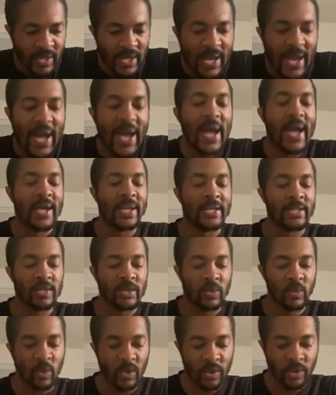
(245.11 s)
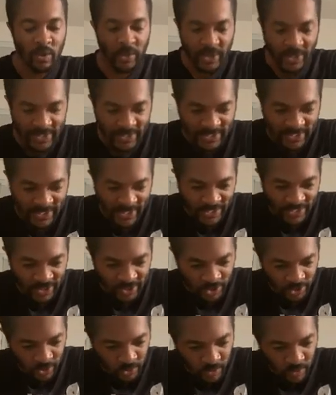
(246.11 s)
I is the one who
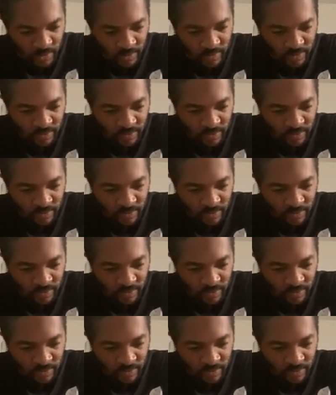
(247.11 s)
kid-snatched you.